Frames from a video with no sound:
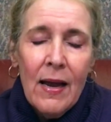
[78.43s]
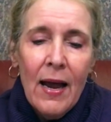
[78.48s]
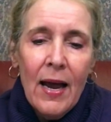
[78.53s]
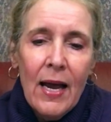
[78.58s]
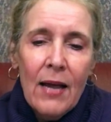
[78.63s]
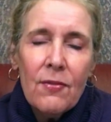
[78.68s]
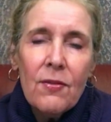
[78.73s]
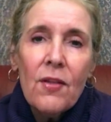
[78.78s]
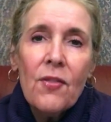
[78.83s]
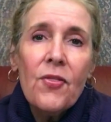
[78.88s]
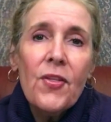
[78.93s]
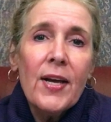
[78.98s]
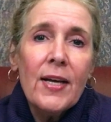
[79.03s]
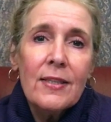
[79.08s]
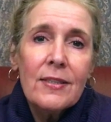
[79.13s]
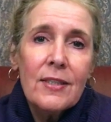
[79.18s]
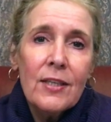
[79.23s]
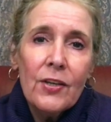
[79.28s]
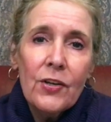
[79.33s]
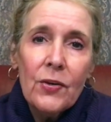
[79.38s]
and the
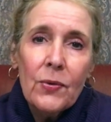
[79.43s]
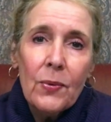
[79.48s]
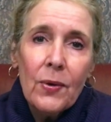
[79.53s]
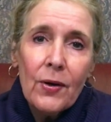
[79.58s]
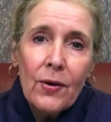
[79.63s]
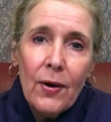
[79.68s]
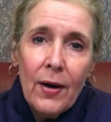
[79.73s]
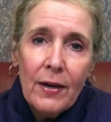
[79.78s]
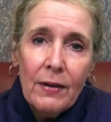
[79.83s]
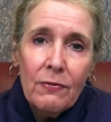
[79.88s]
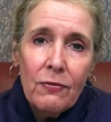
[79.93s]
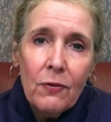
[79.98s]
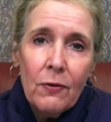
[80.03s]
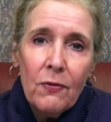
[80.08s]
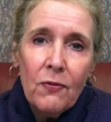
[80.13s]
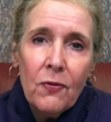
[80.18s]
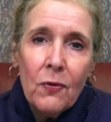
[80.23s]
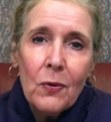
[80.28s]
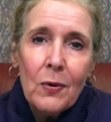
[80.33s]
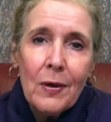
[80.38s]
things that you were grateful
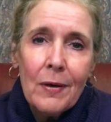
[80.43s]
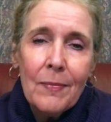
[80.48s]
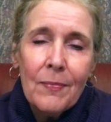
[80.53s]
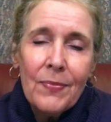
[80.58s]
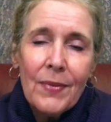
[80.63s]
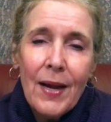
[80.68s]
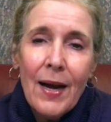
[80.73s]
for.